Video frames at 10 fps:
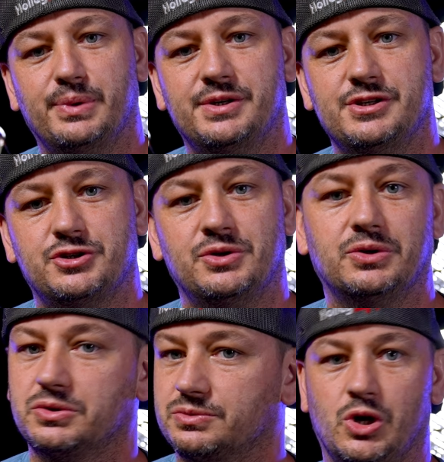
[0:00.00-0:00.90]

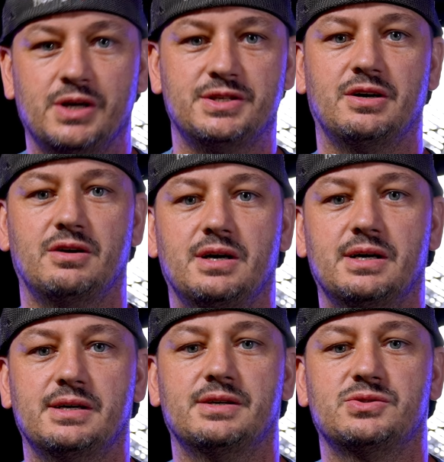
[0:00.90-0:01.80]
additional
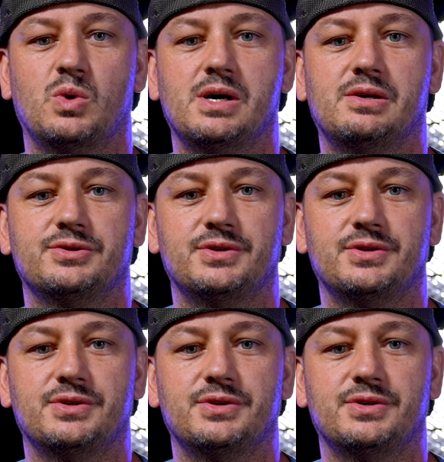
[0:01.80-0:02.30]
criteria as well.